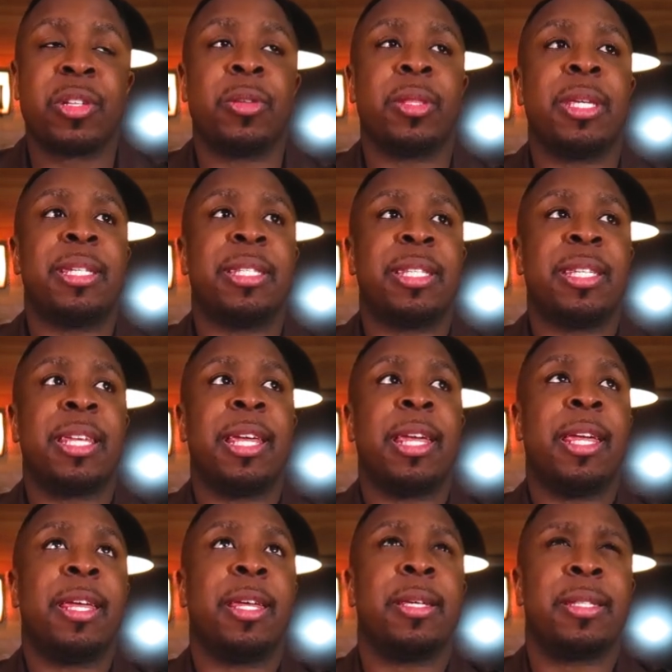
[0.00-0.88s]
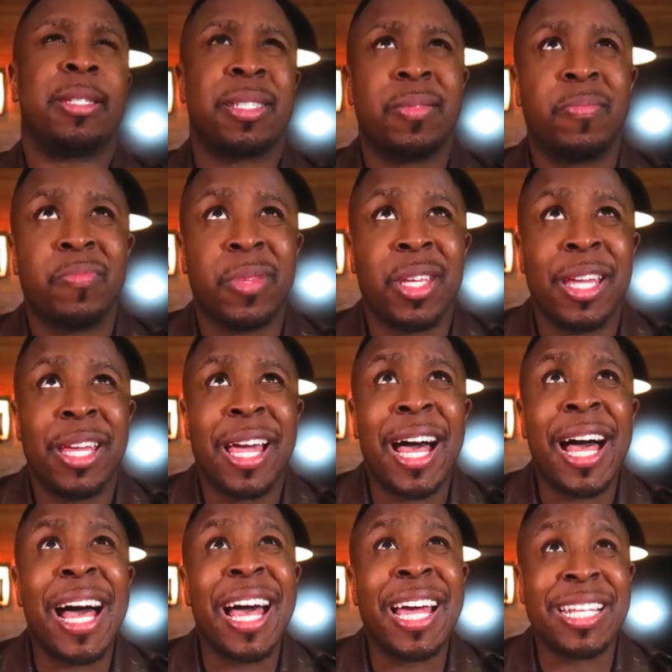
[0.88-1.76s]
So this is
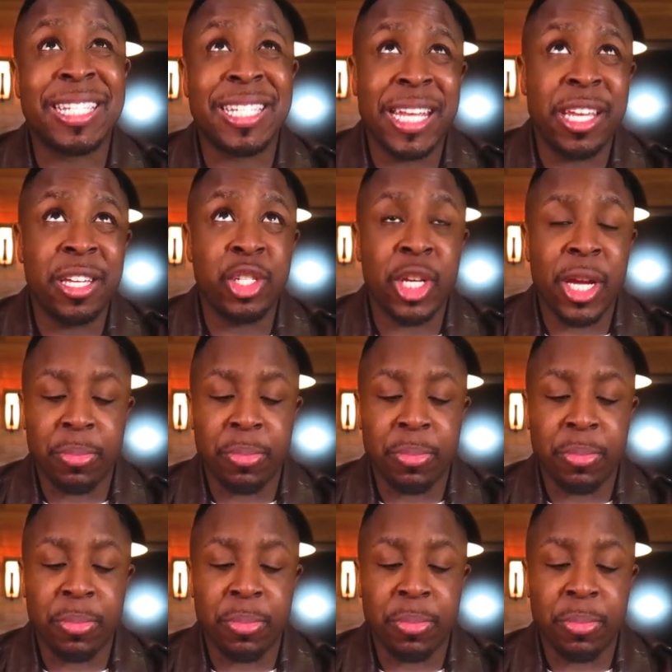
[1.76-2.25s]
Isaiah